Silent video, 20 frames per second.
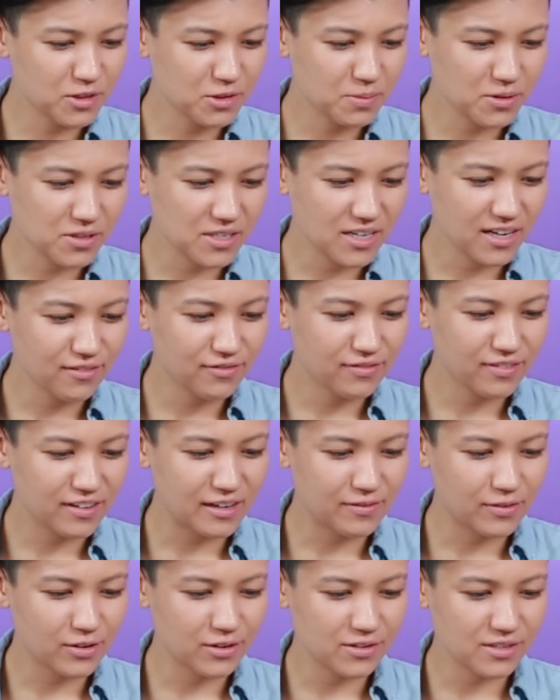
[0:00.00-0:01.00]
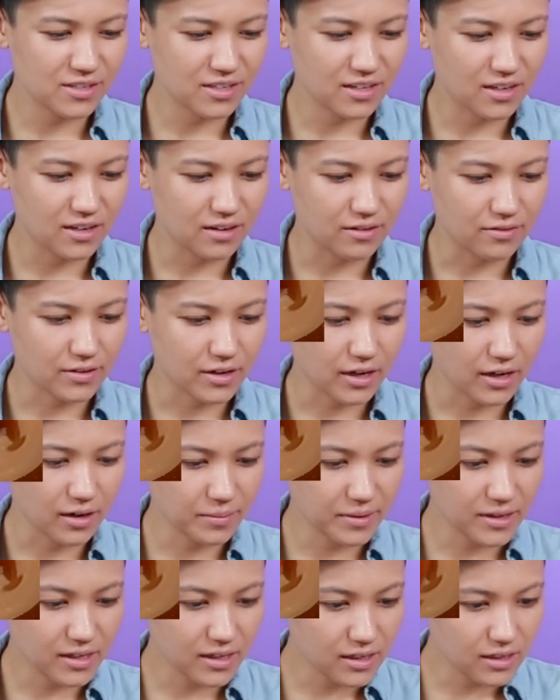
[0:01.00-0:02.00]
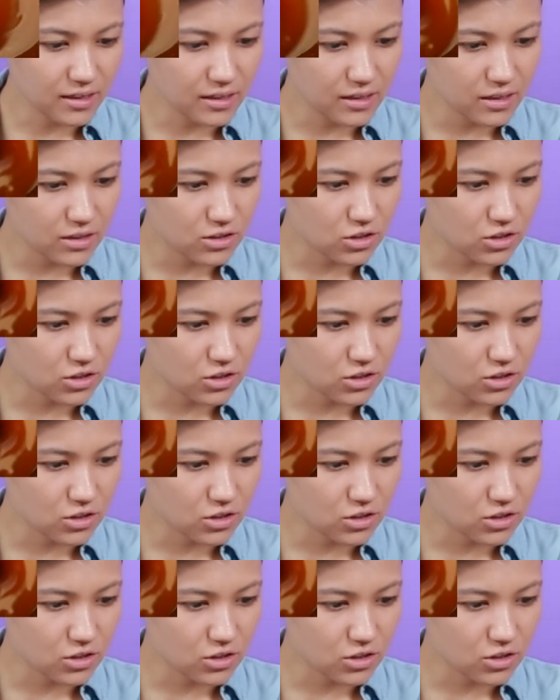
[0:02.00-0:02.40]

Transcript: We're supposed to have flavors of caramel,